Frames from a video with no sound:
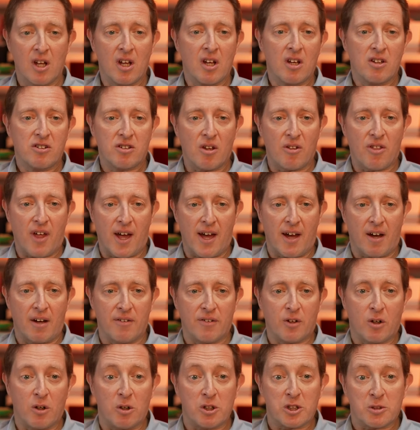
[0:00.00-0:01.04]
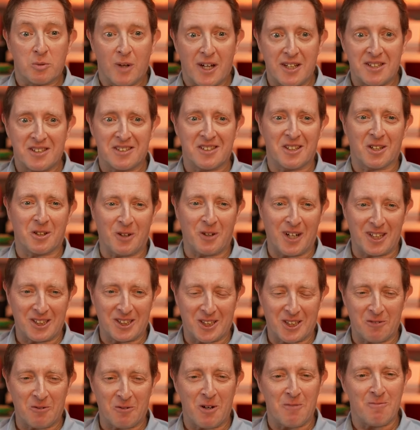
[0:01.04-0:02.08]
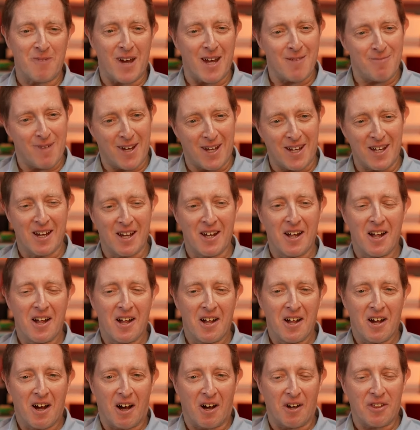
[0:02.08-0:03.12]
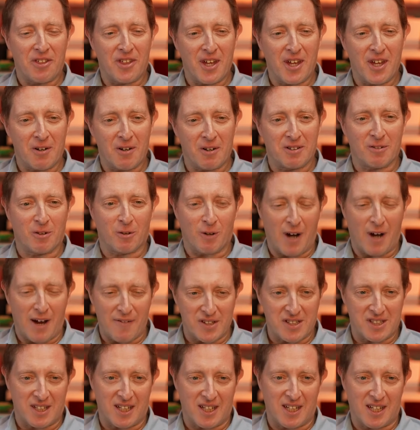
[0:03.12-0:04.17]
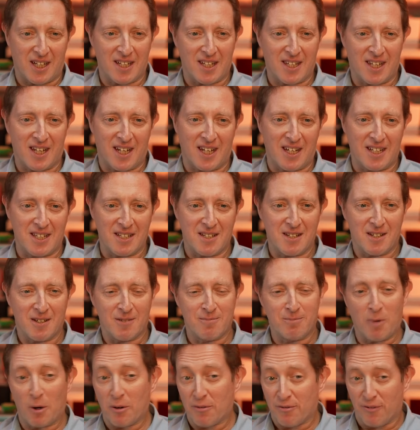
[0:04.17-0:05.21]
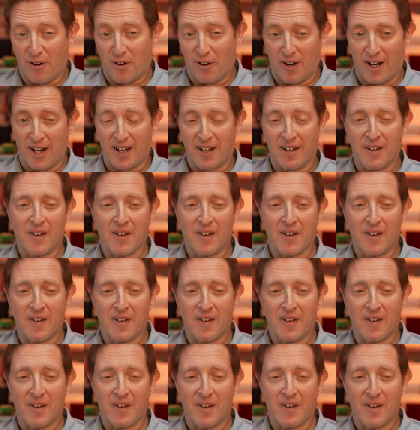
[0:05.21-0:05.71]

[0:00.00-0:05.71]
So that, of course, raises the question well, maybe our theories of gravity need modifying.